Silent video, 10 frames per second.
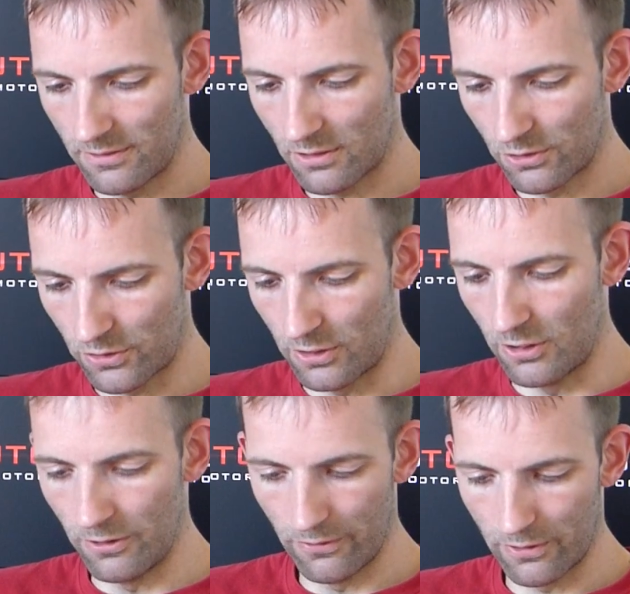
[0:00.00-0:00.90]

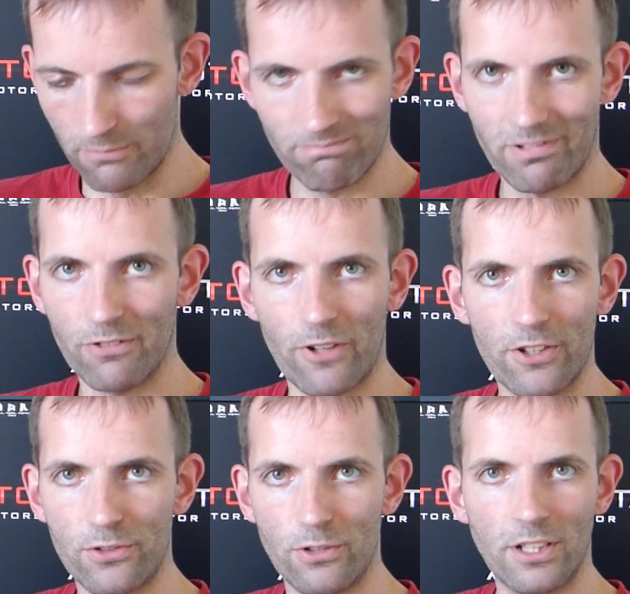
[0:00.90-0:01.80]
control over
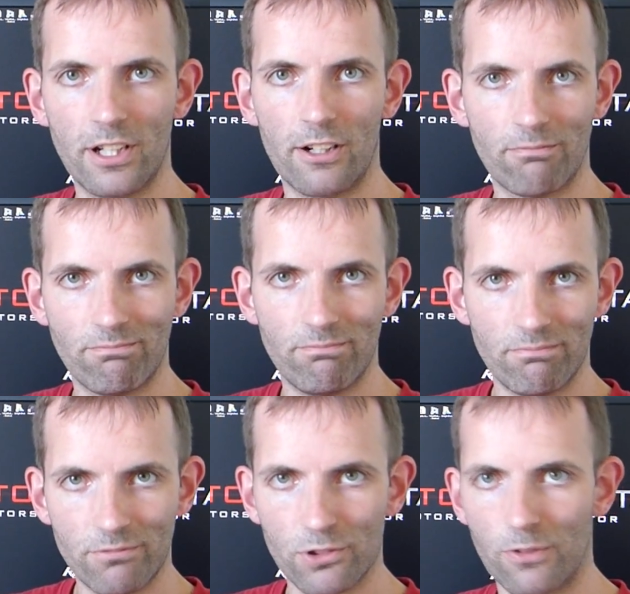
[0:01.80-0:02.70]
fine-tuning their
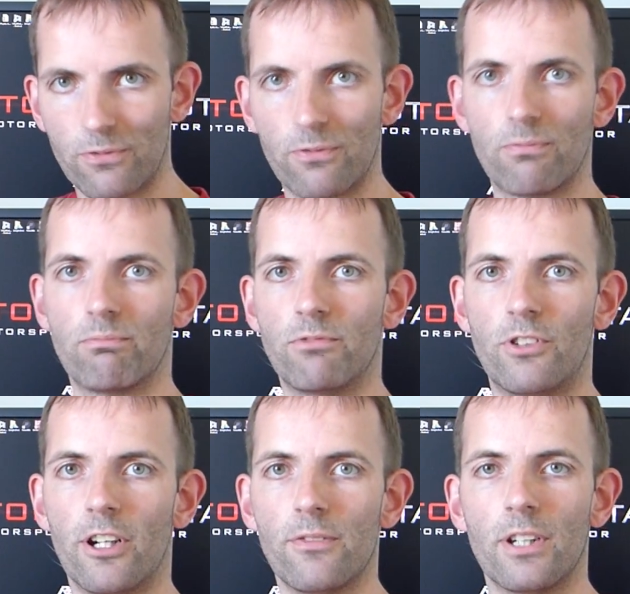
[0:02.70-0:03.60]
sort of
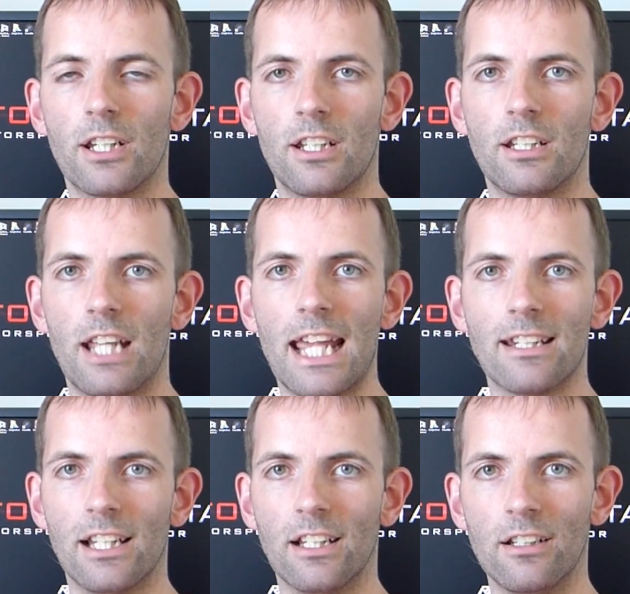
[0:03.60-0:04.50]
driving and
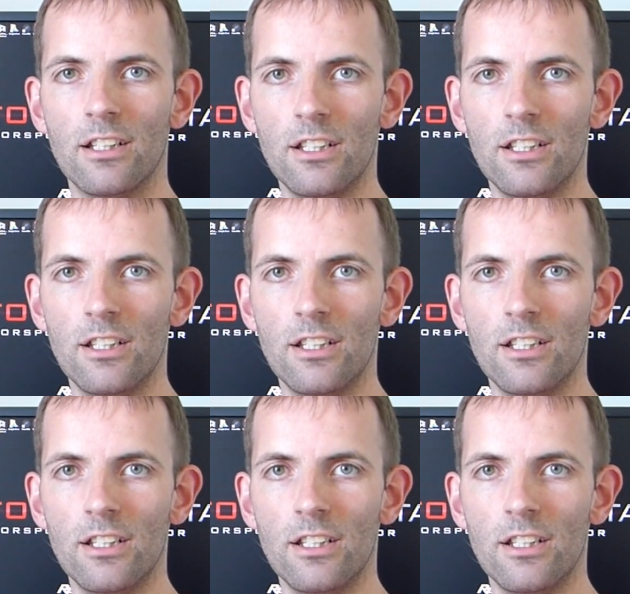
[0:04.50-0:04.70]
handling.